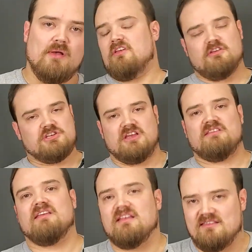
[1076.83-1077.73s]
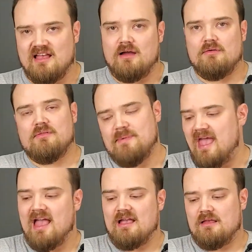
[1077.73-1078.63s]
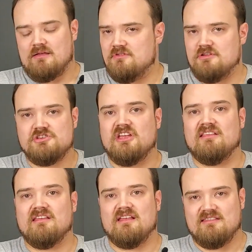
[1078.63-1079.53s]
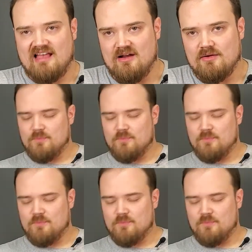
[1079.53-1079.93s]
There's a good chance it gets out. The bag, good chance it gets out.